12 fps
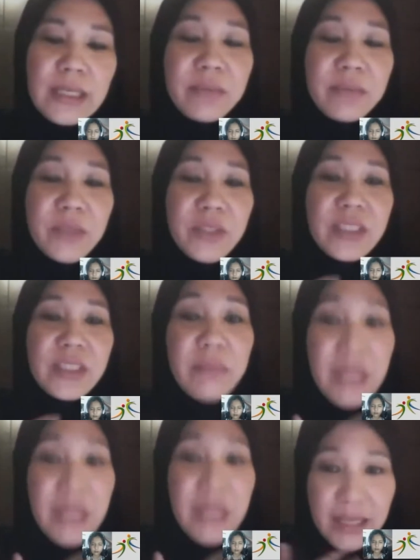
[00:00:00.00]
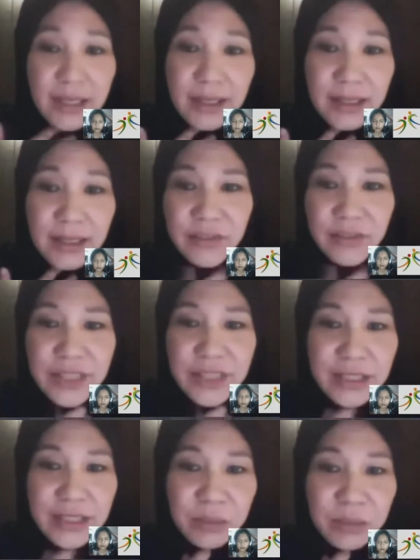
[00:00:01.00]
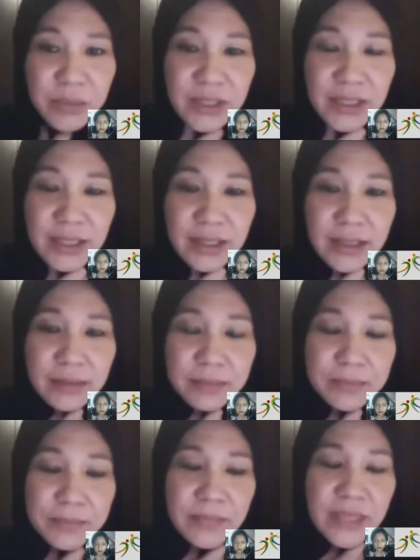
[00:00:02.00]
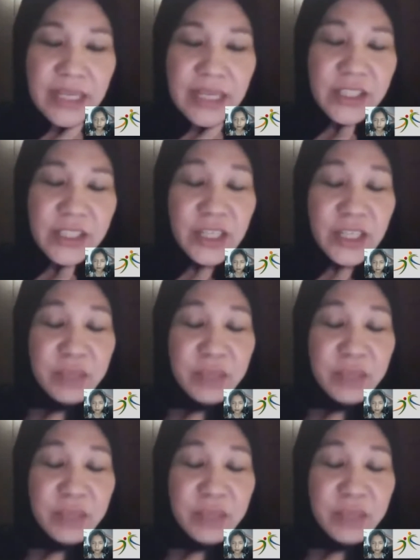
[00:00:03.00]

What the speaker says: it comes from the client themselves when they come to see me. For